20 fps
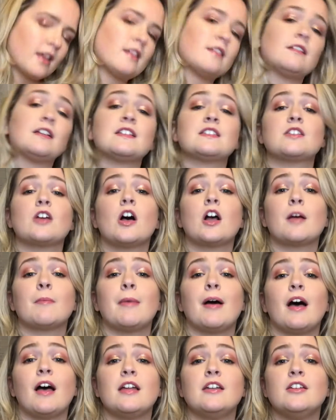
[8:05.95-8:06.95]
let's talk
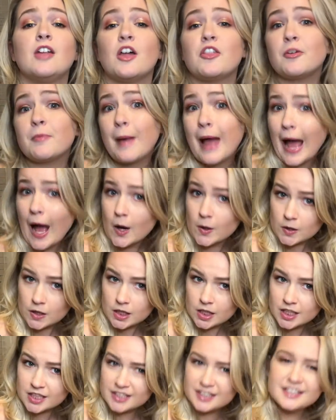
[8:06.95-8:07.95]
about another powder.
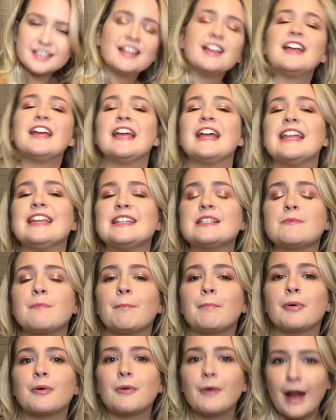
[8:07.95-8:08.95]
It is
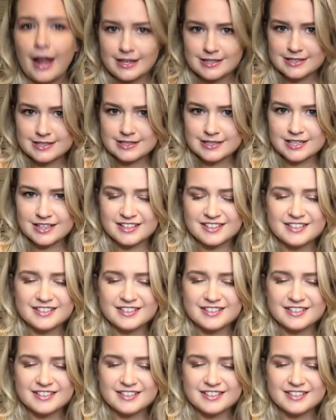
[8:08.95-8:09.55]
Pressed.